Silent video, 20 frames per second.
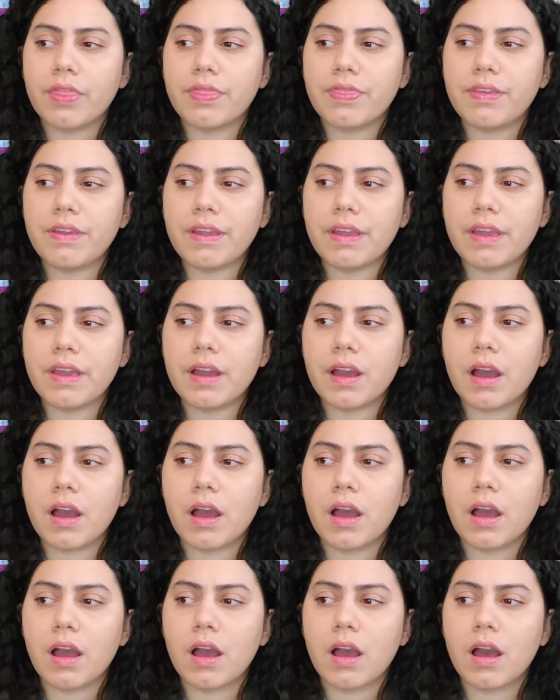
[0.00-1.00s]
the
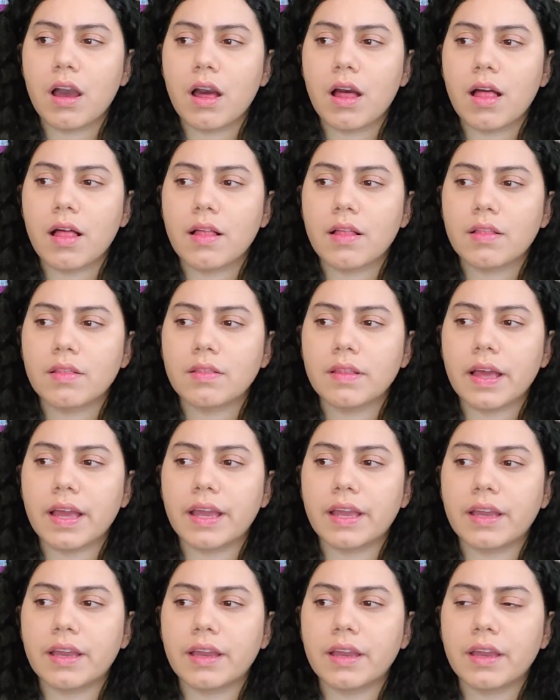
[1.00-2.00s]

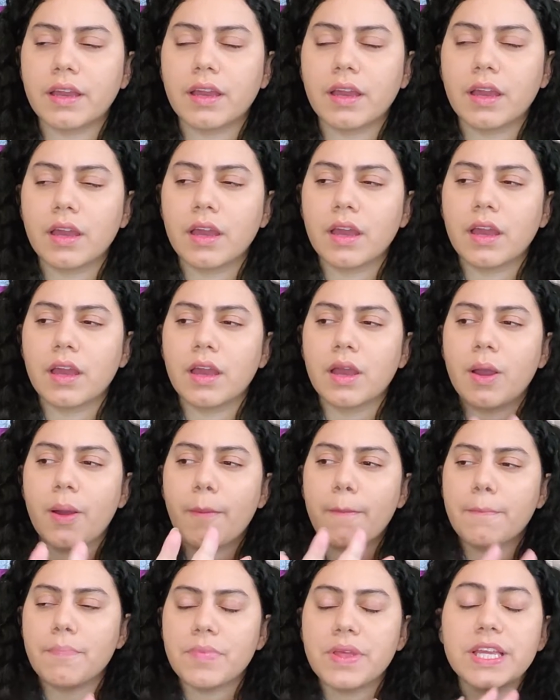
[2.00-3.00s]
like
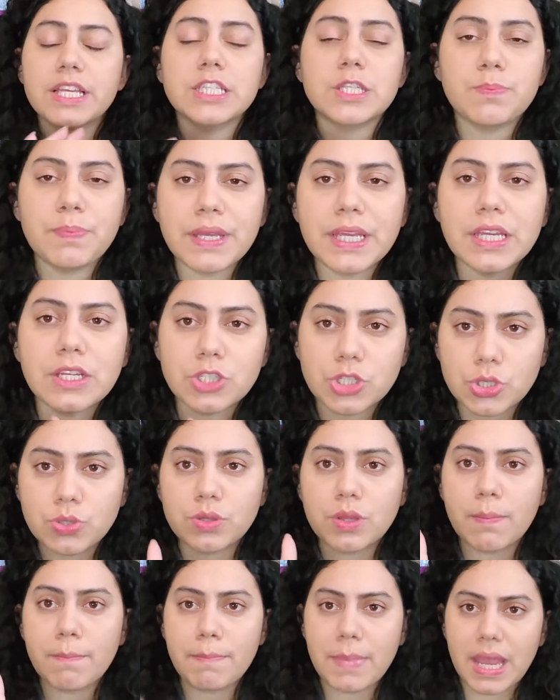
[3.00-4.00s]
he's speaking to
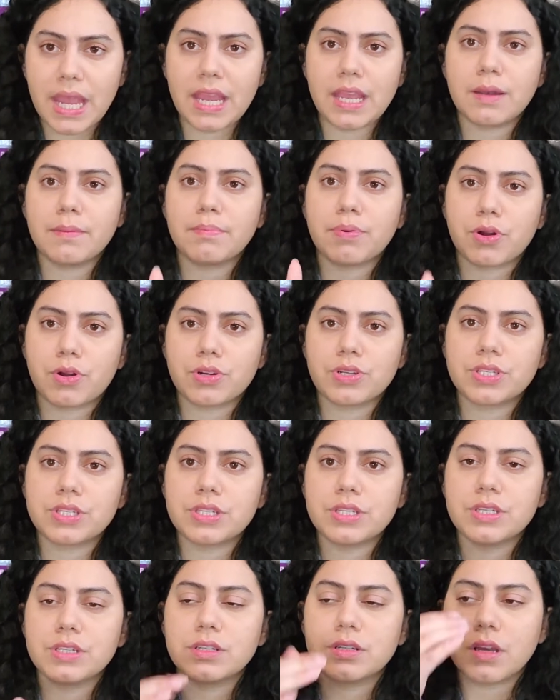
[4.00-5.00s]
the main
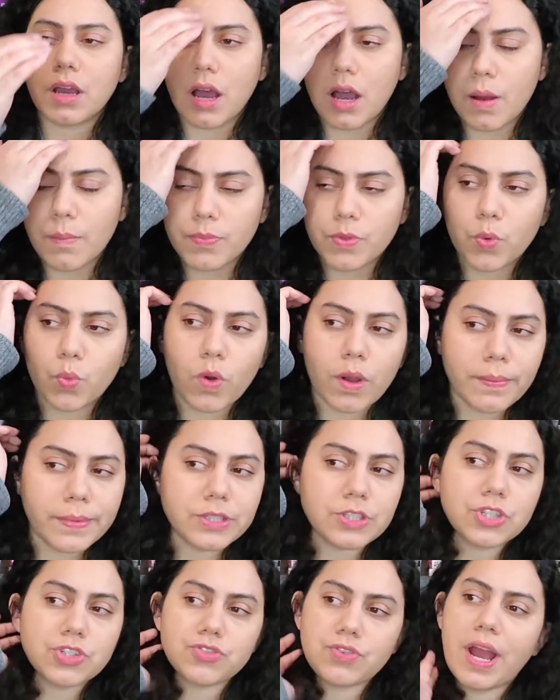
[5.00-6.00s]
person um the
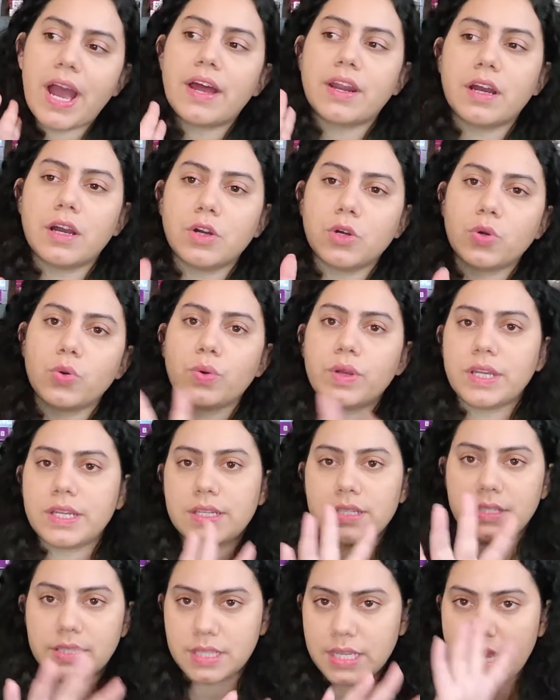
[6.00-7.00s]
woman strata who
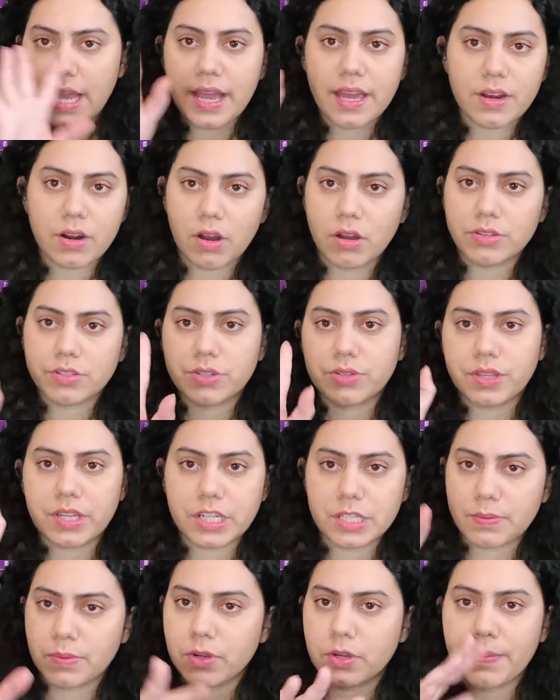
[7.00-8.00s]
is the head honcho that i
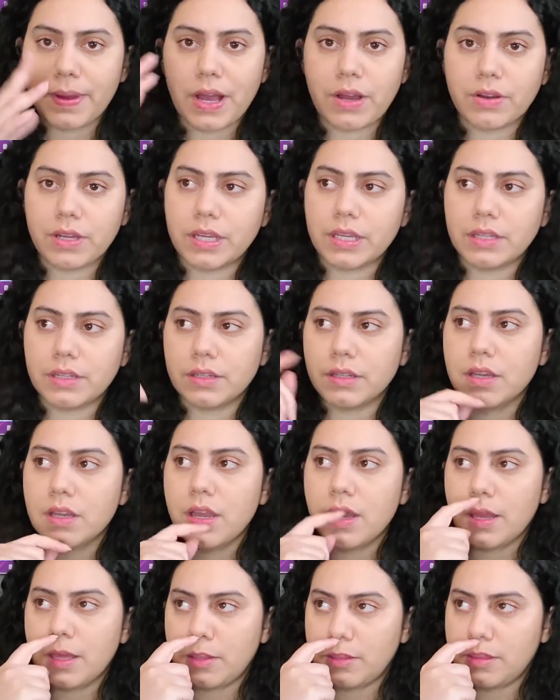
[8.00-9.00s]
spoke about in
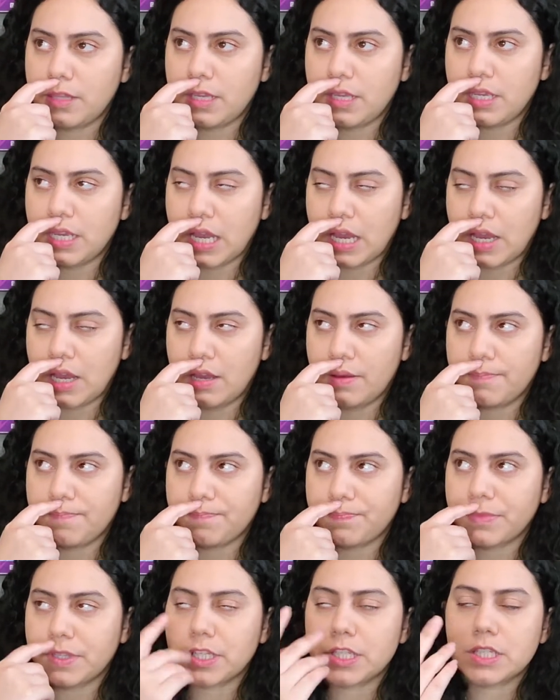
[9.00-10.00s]
the uh
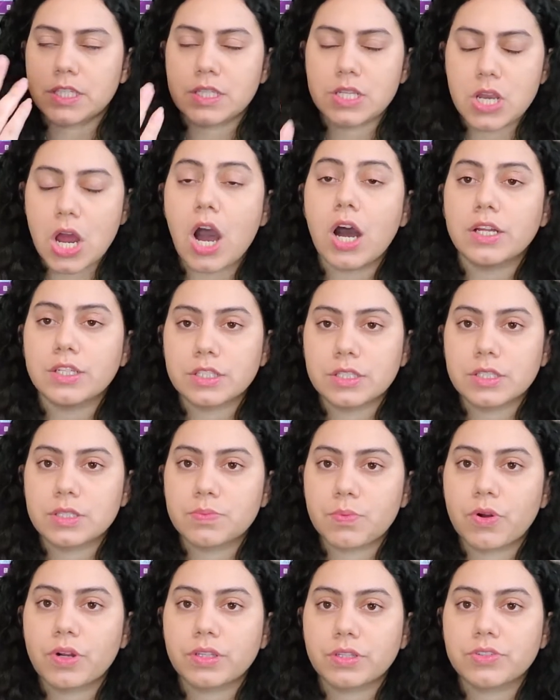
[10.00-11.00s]
non
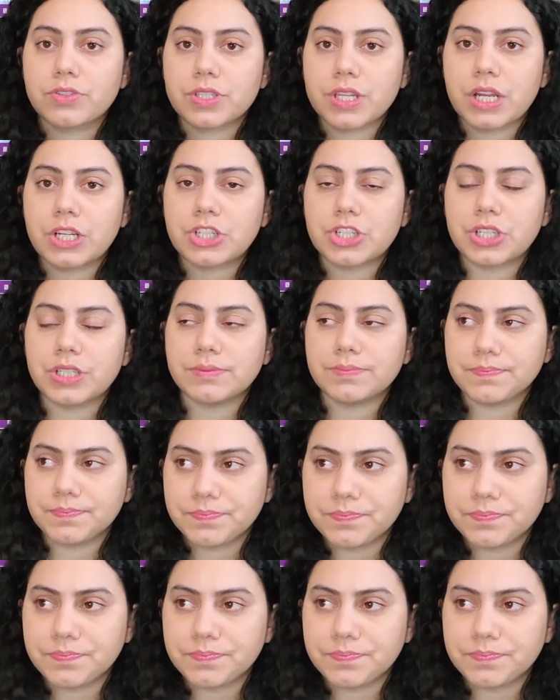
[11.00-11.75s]
spoiler section